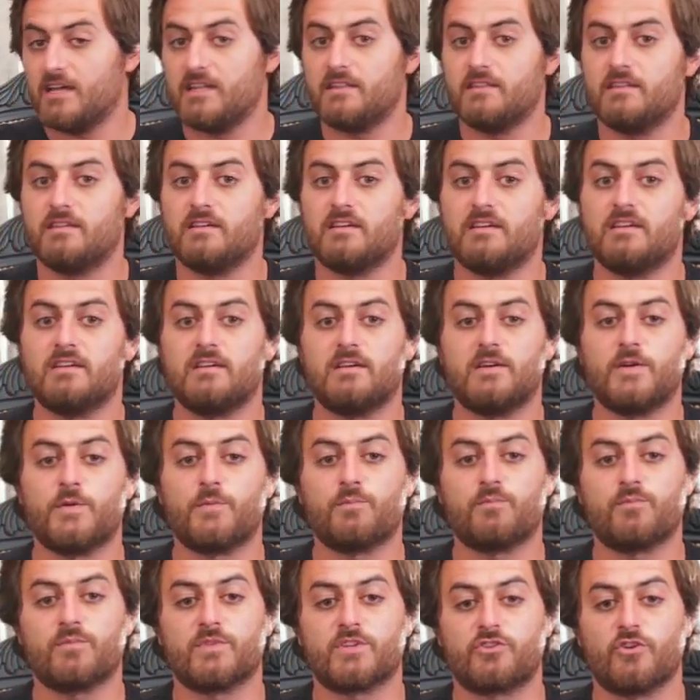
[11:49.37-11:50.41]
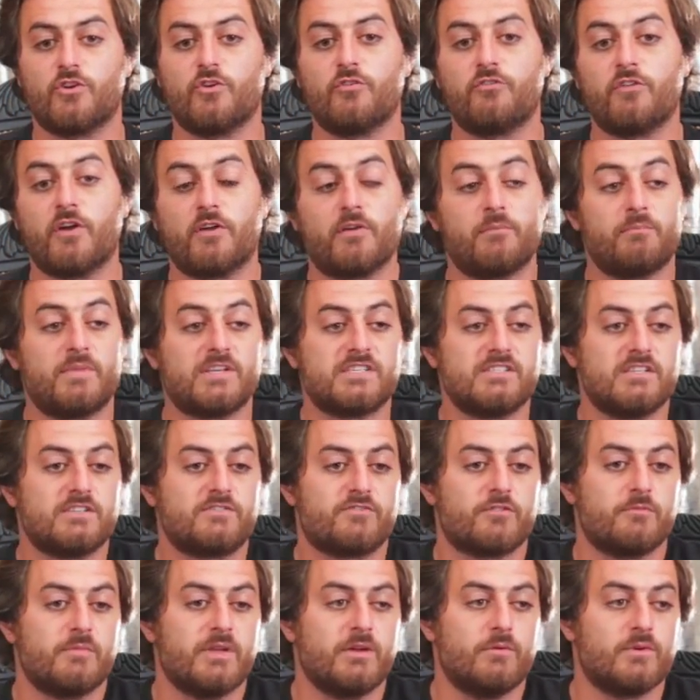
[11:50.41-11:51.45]
And so business
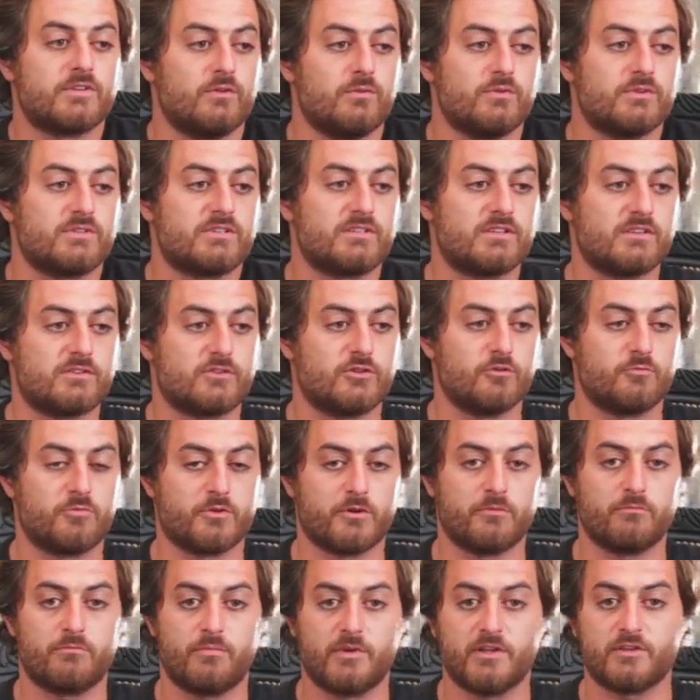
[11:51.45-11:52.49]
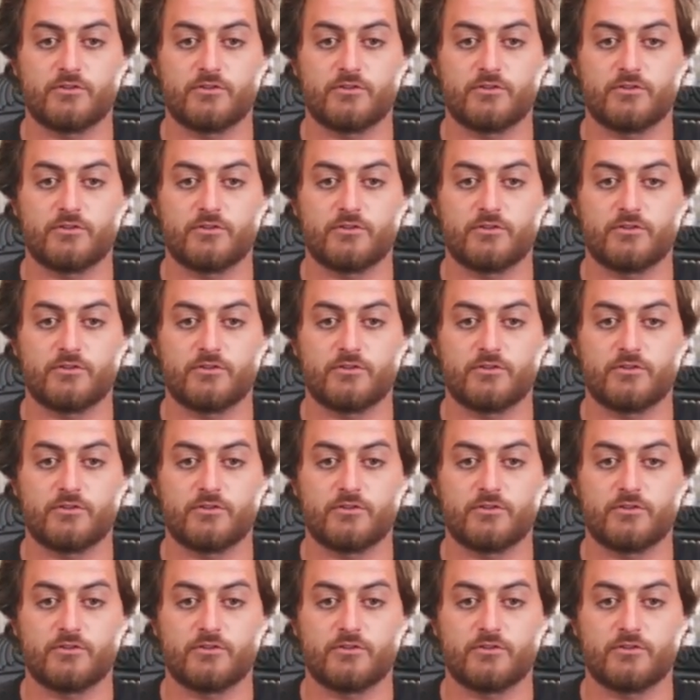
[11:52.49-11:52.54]
for me was always super